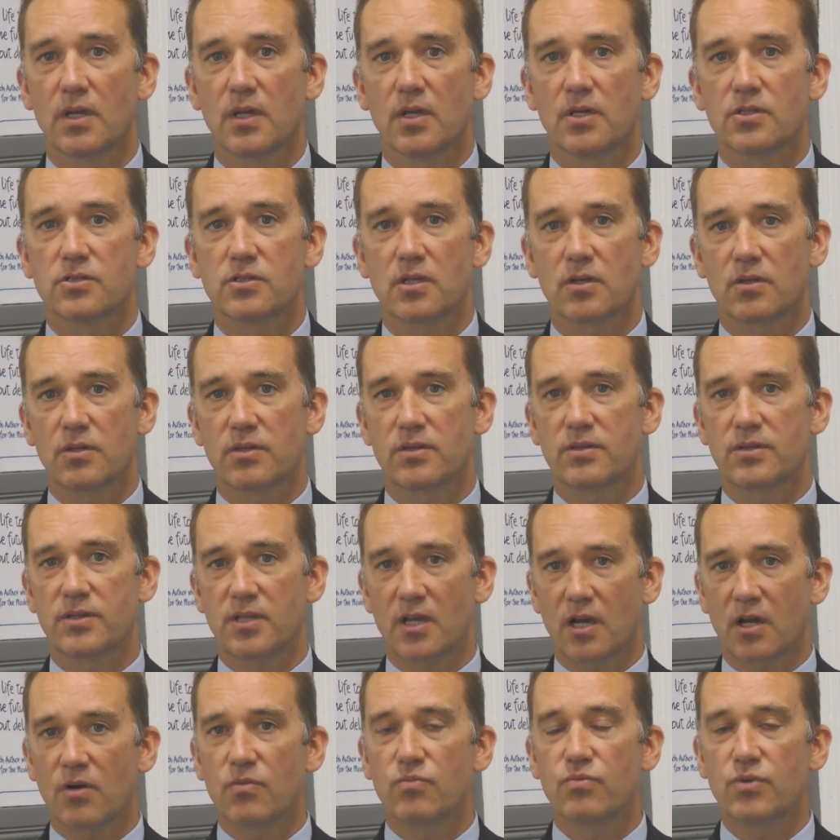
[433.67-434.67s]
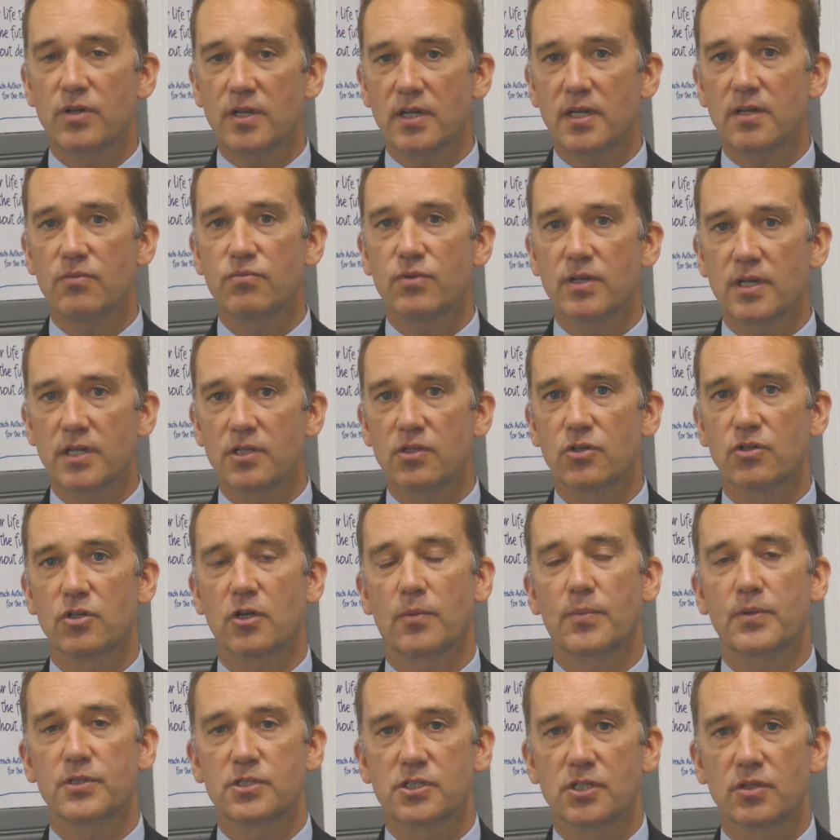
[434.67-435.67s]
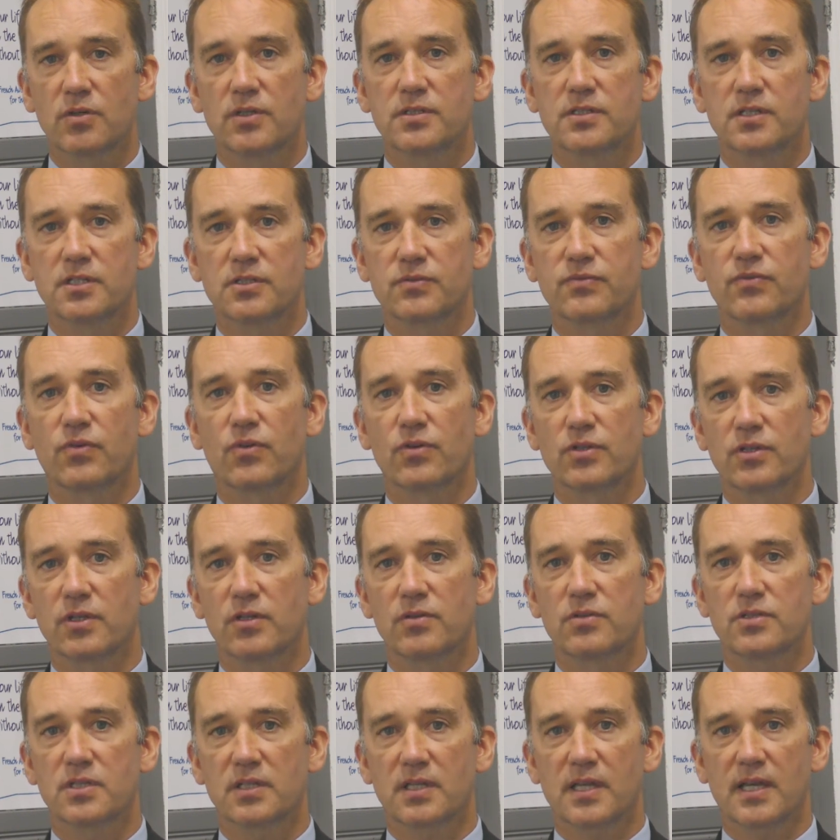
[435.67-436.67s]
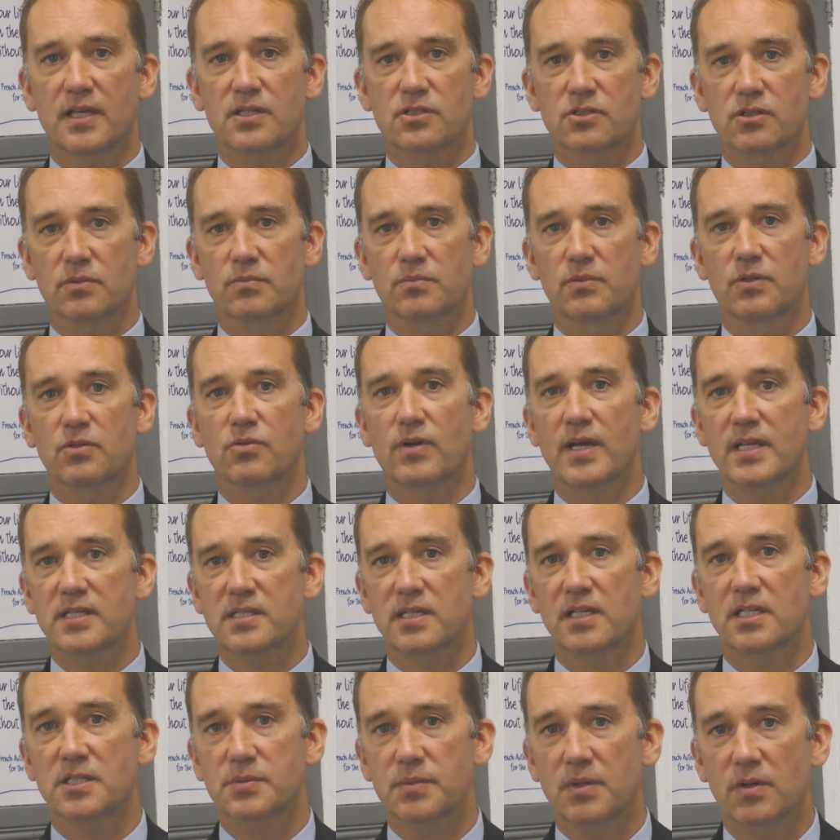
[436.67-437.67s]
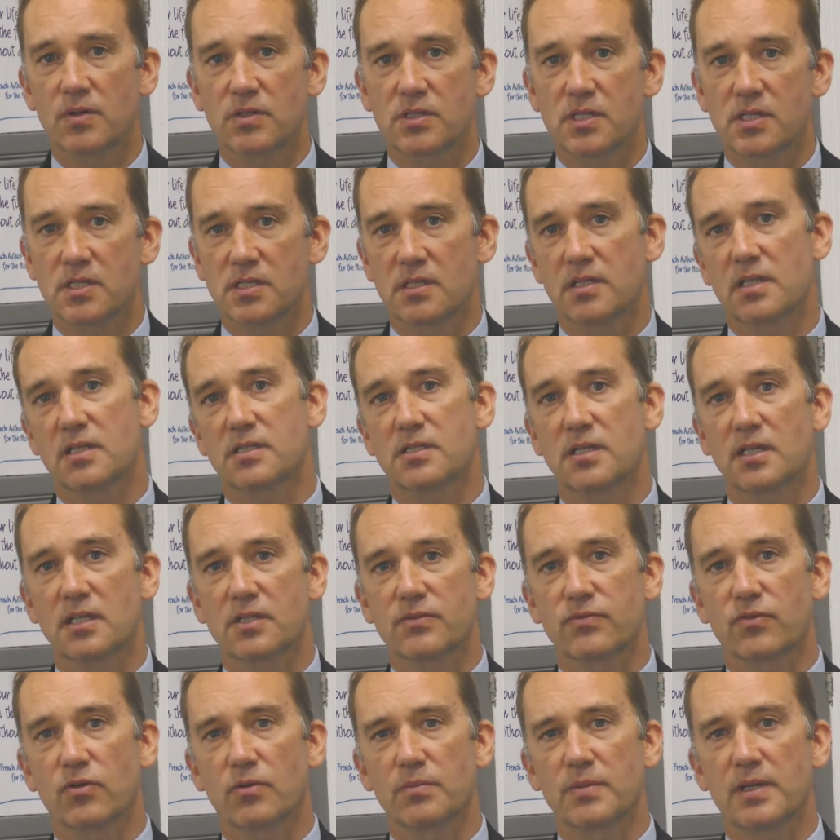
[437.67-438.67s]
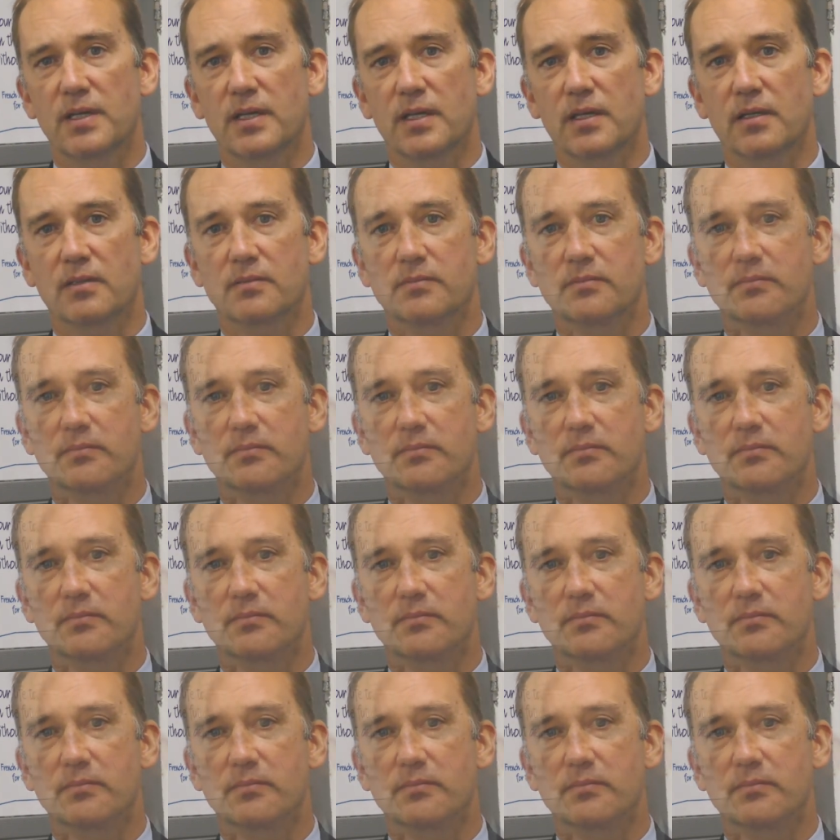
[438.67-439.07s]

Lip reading: So there are really, really good opportunities for you to get some great experiences in the sixth form here.